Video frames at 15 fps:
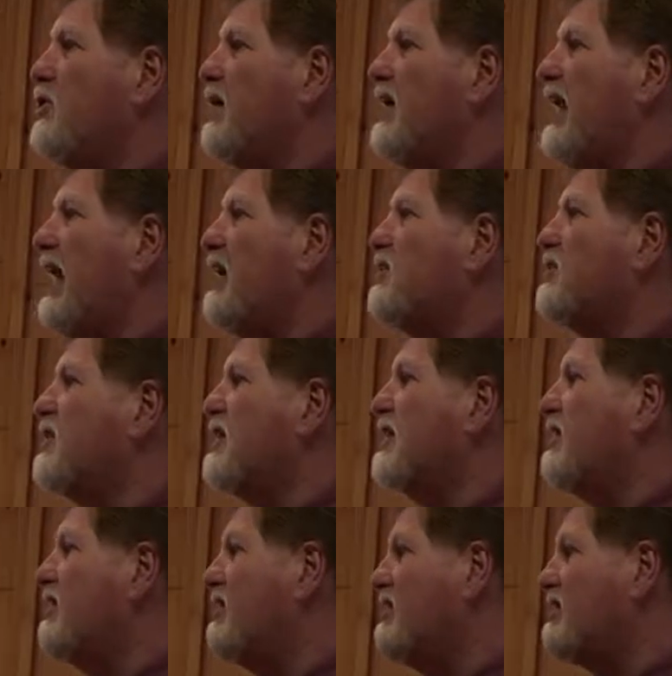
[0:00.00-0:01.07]
can actually,
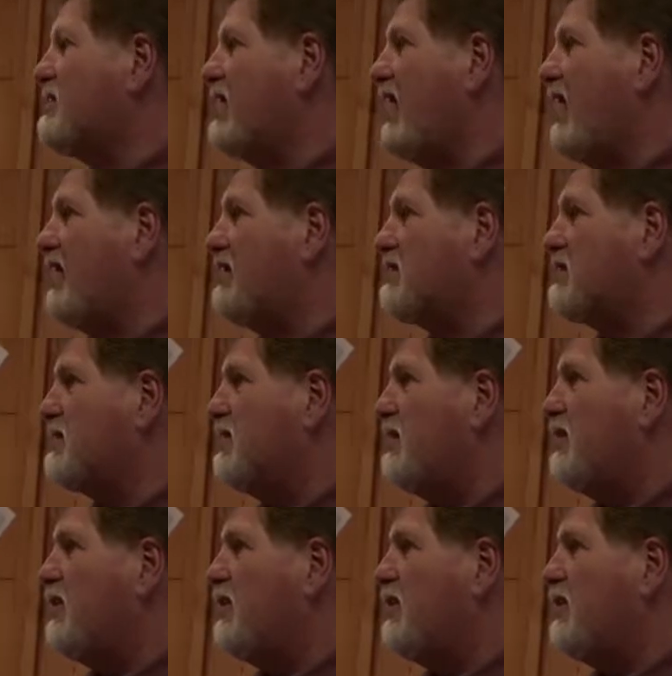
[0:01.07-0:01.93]
in this case,